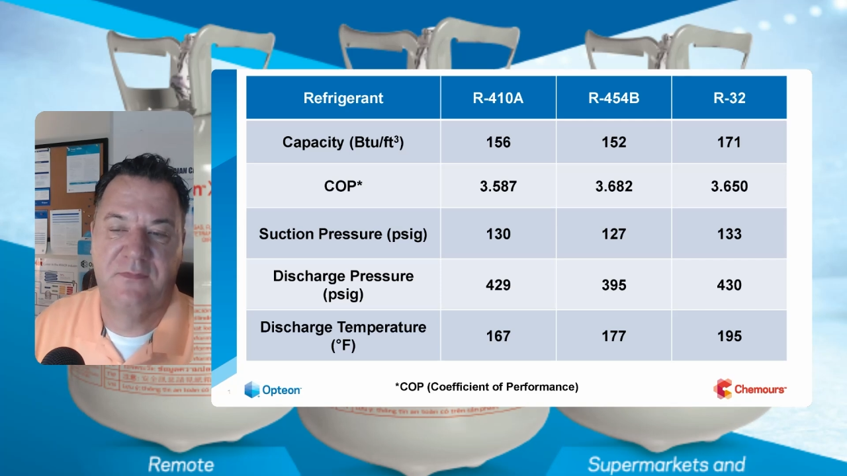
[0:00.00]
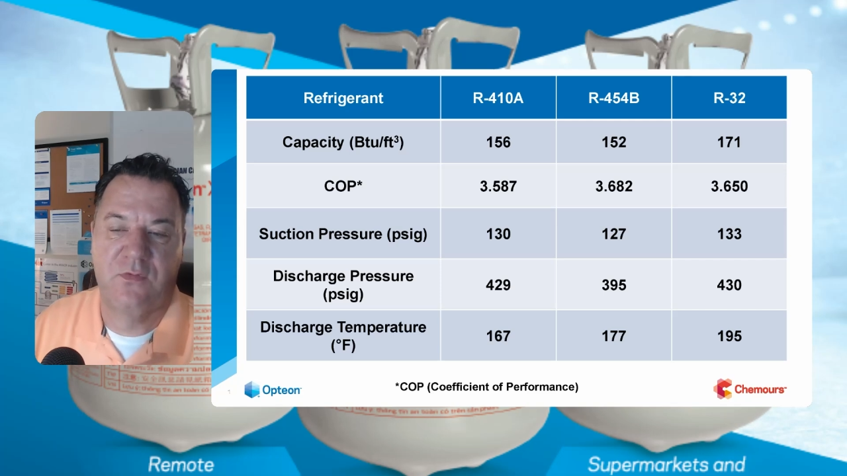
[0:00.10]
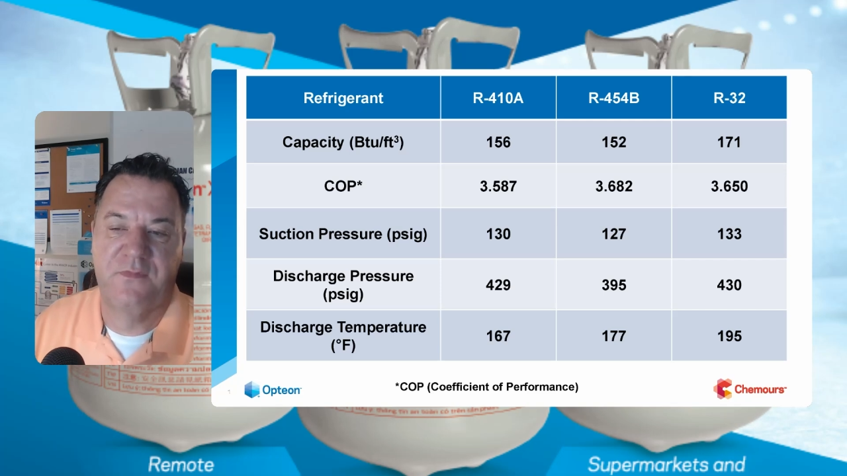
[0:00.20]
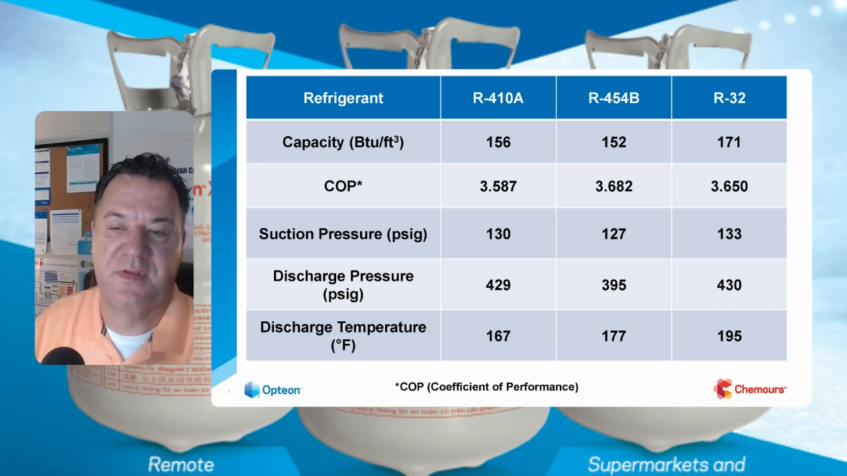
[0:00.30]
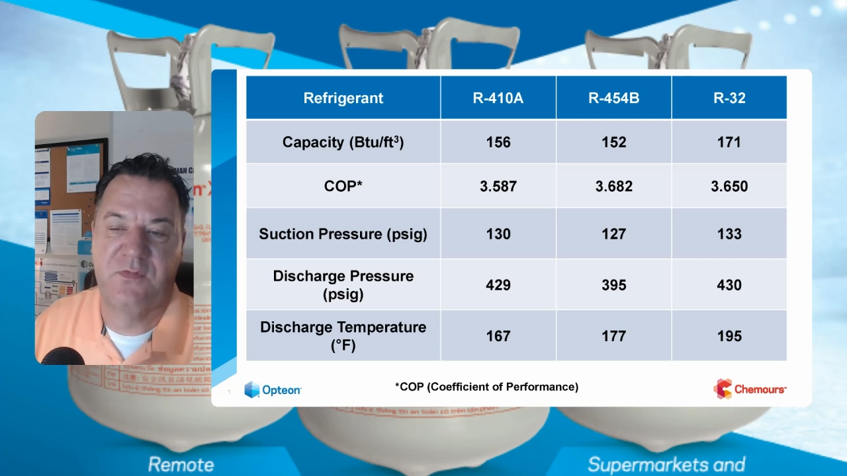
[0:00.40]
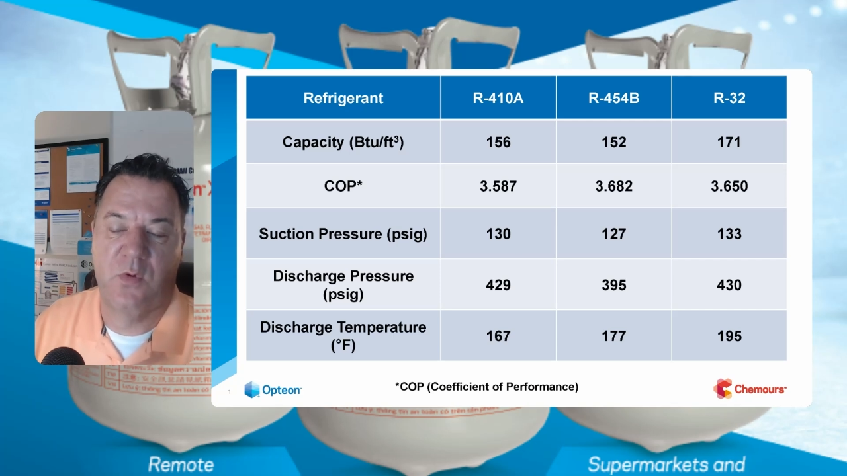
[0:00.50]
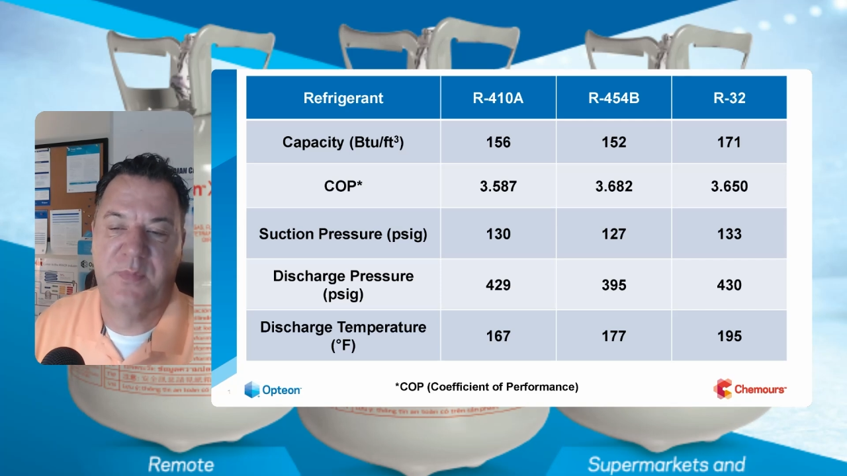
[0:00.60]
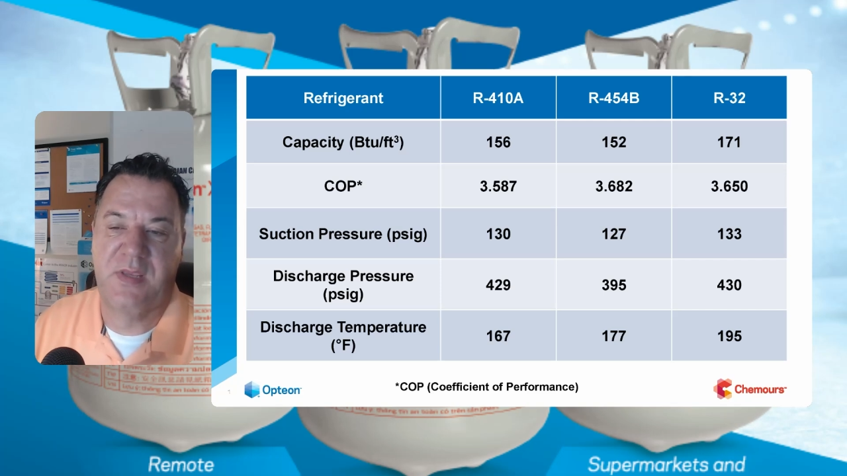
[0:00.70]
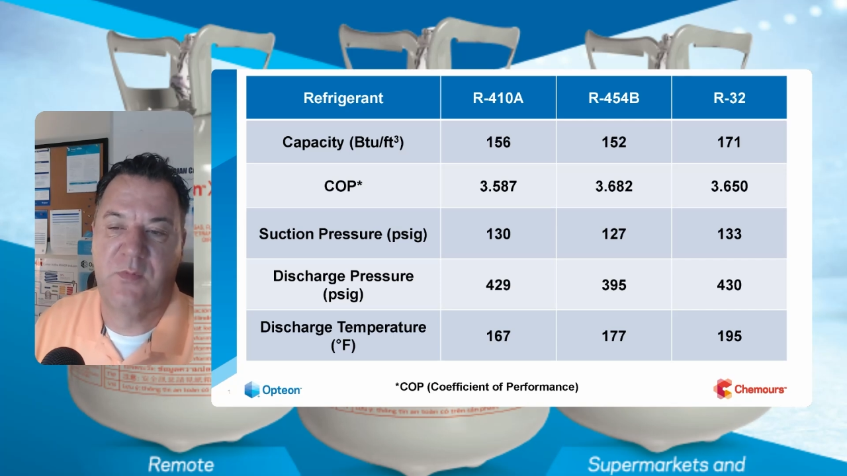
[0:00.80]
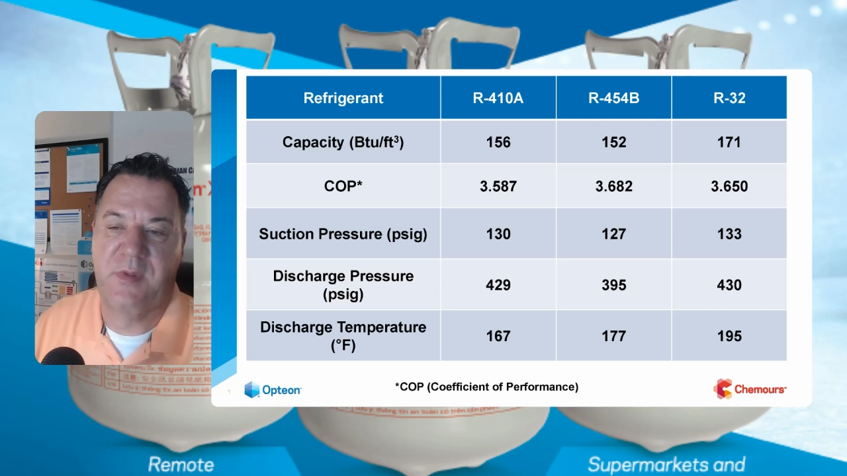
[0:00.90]

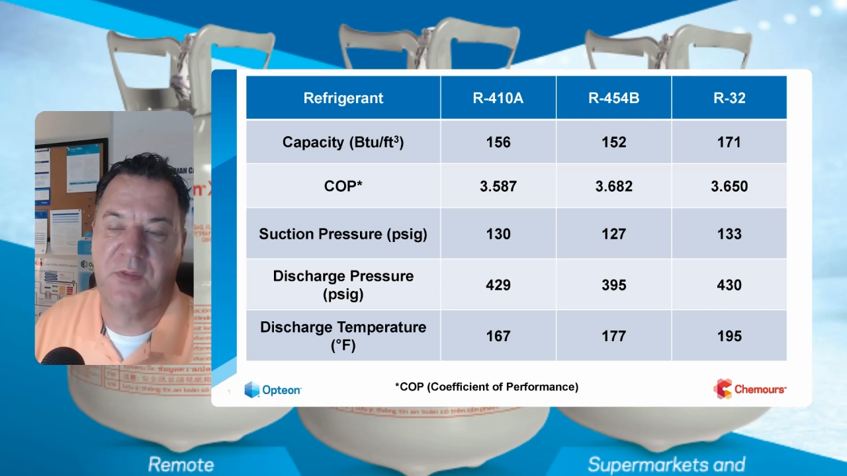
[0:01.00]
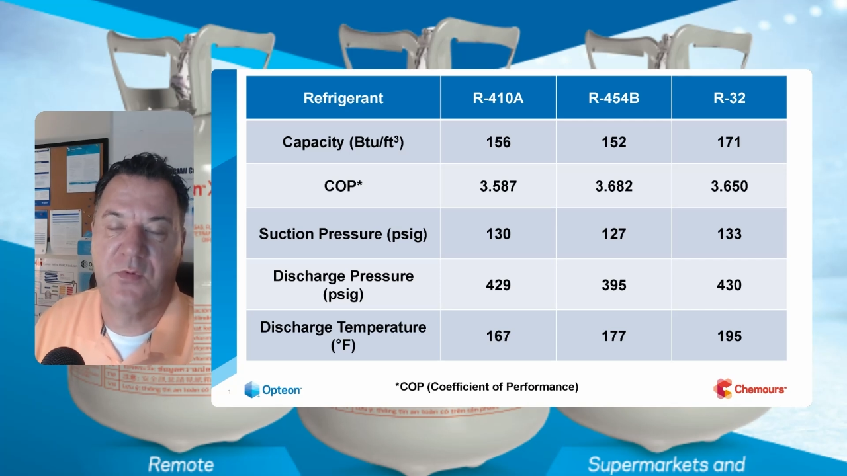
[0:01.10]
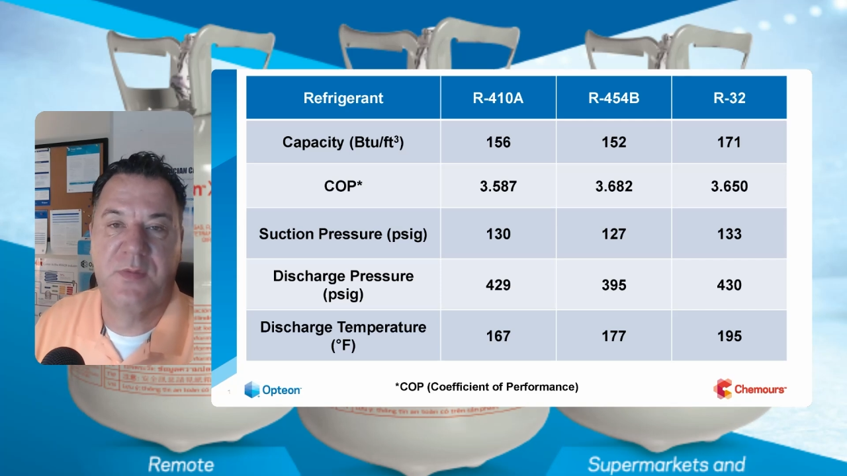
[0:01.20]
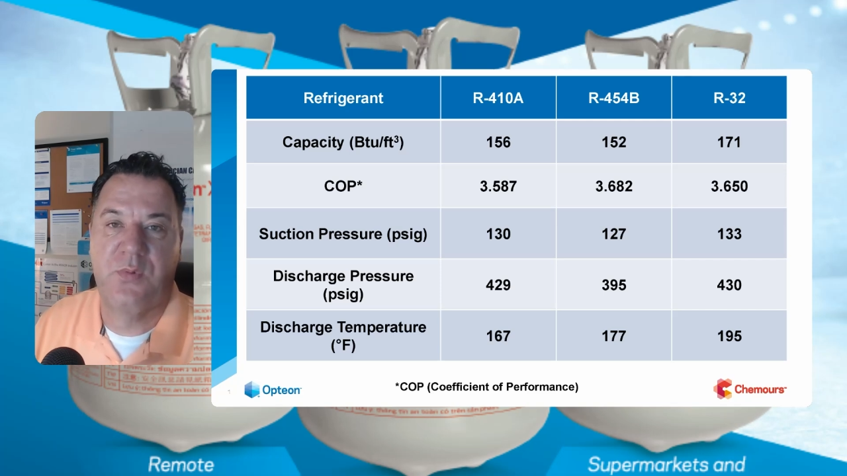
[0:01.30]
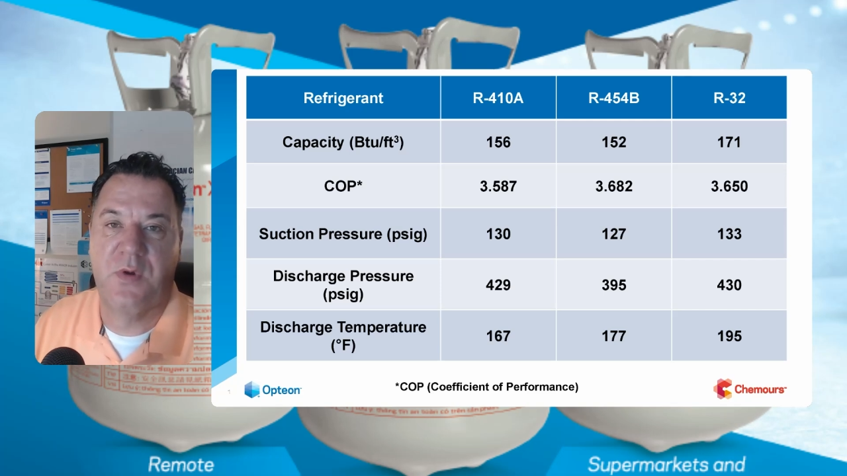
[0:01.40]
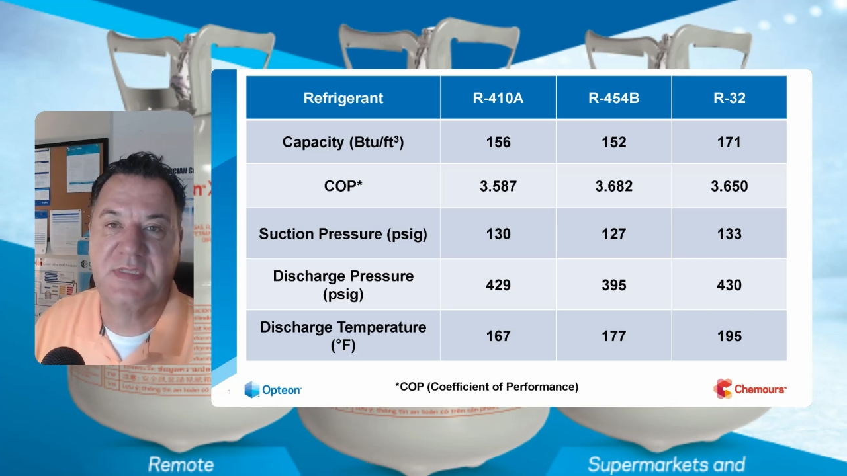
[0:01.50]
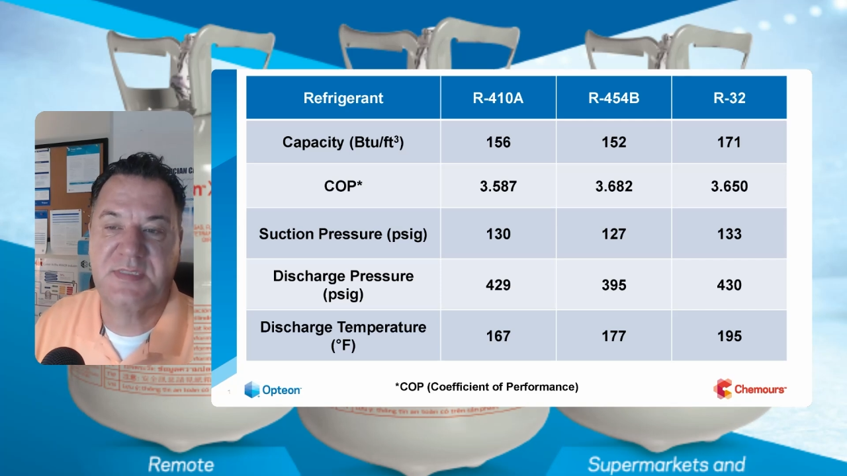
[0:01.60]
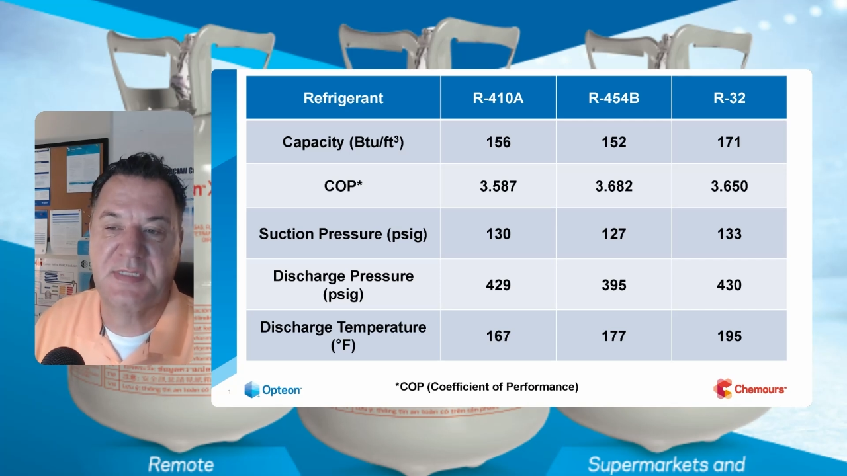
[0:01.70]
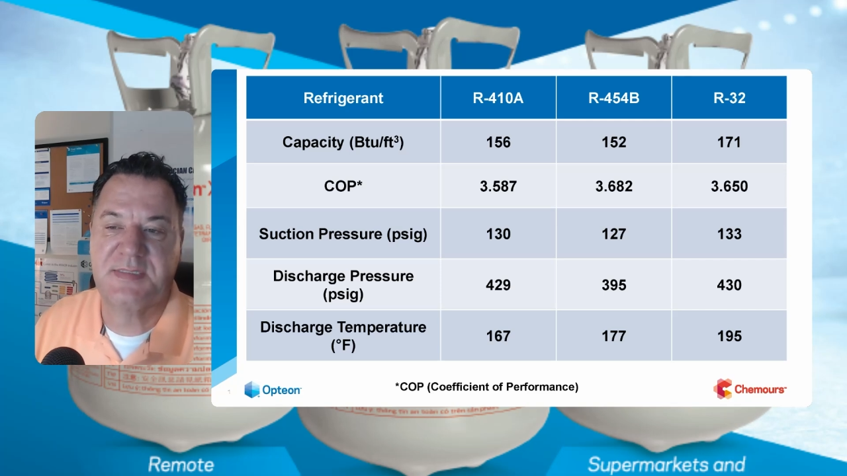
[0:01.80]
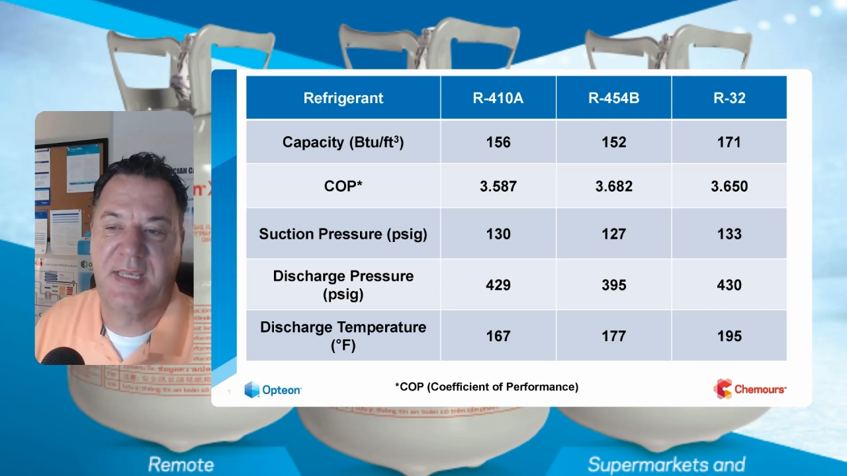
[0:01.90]
454B would be at
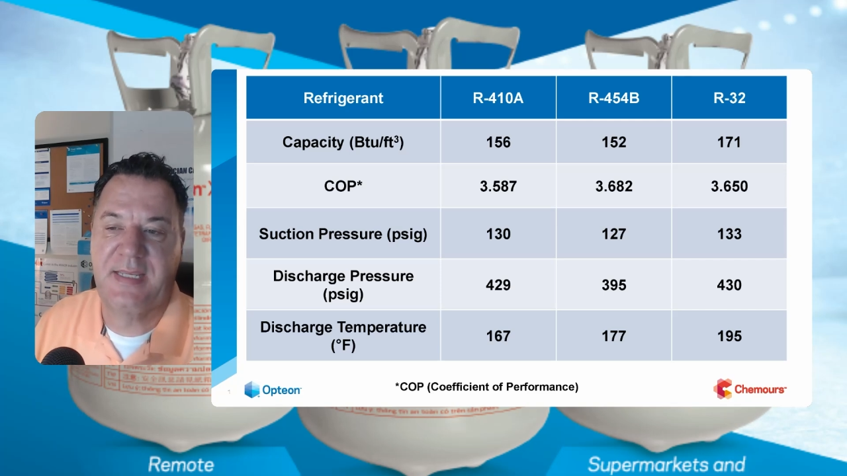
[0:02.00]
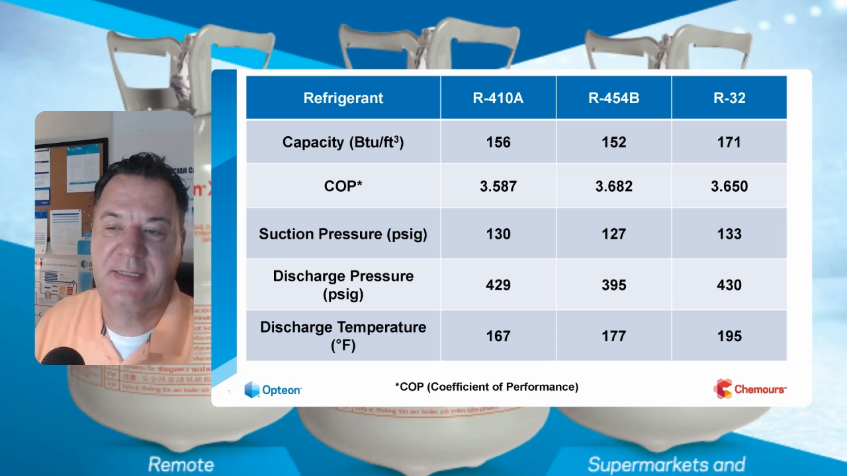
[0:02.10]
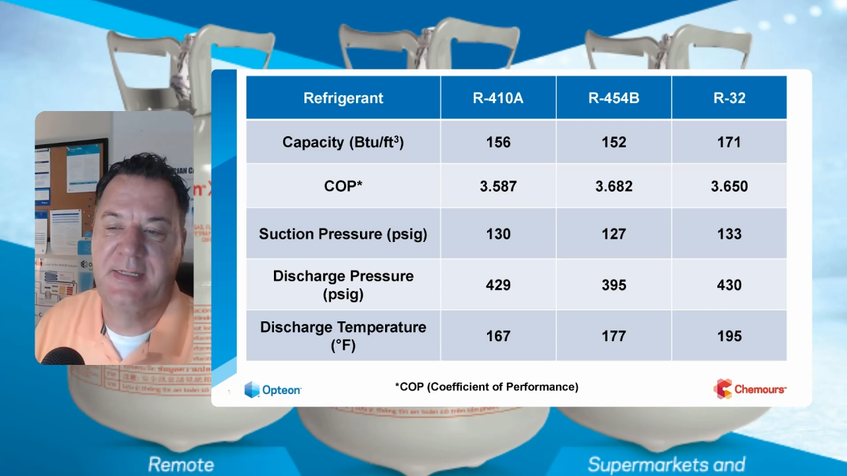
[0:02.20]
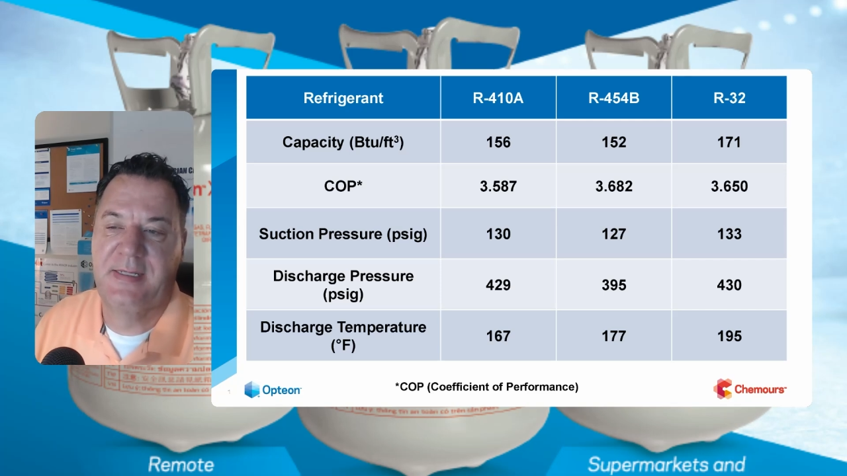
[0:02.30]
3.68,